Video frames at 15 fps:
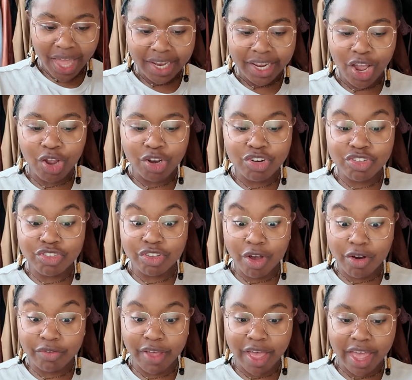And the other
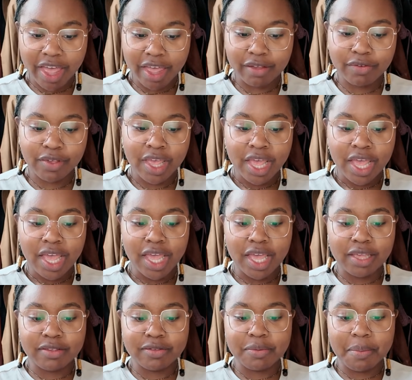scarf I have
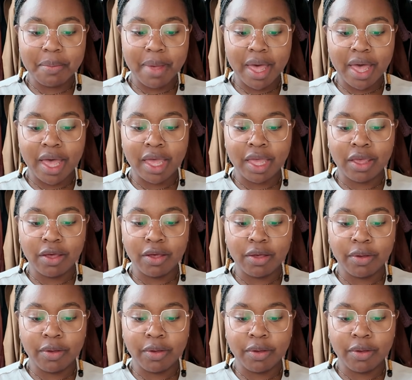is my